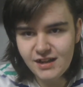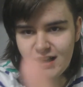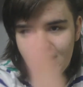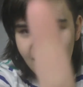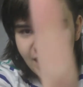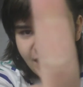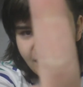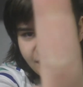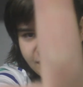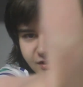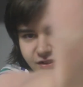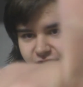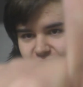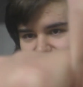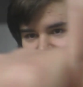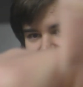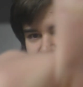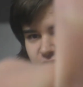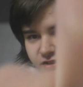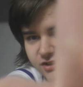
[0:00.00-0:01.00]

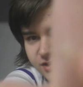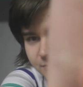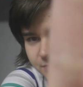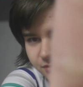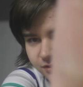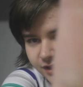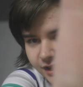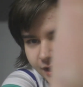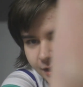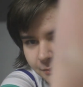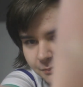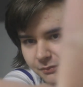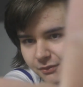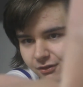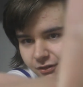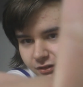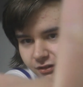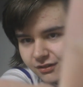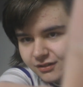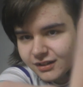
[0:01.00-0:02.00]
Not noticeable
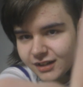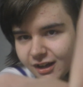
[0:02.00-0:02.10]
anymore.